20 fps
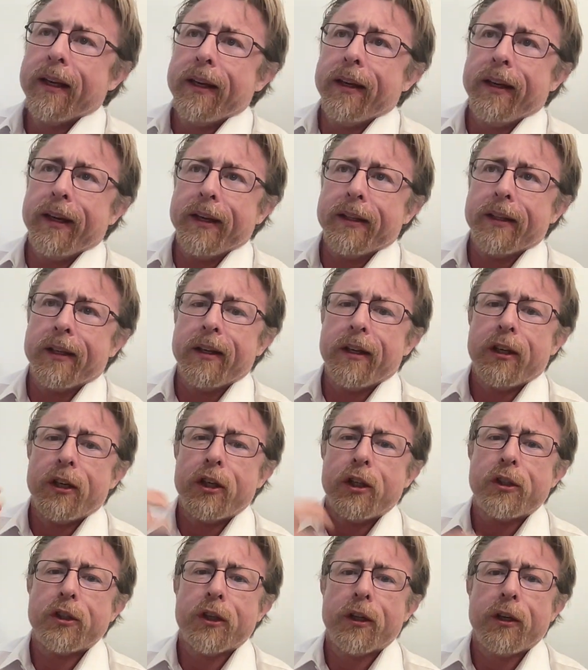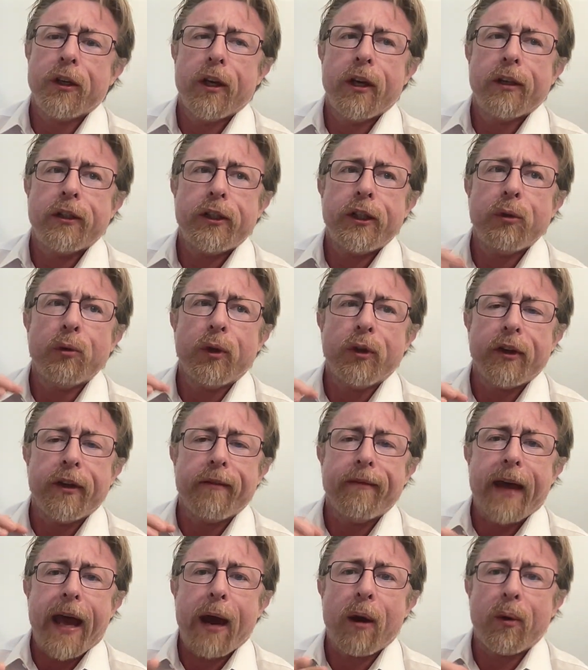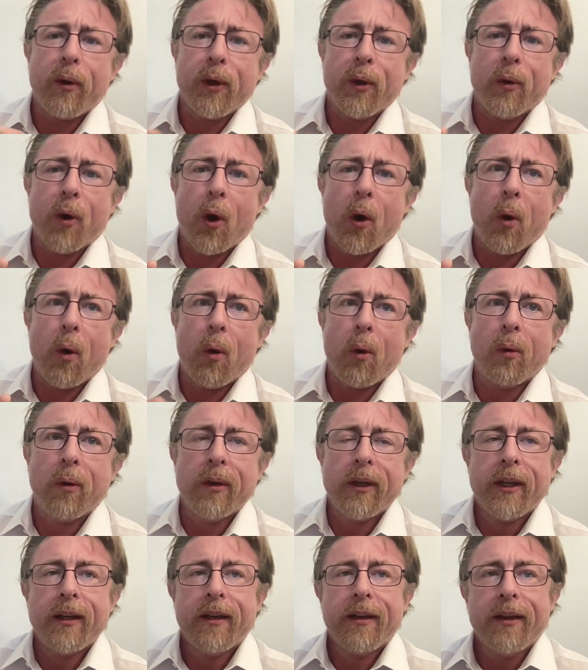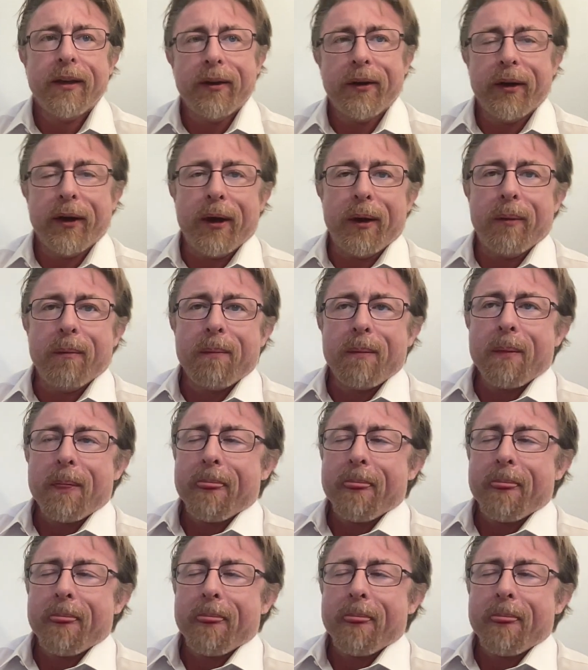You need to. She, she will devour you whole. You know.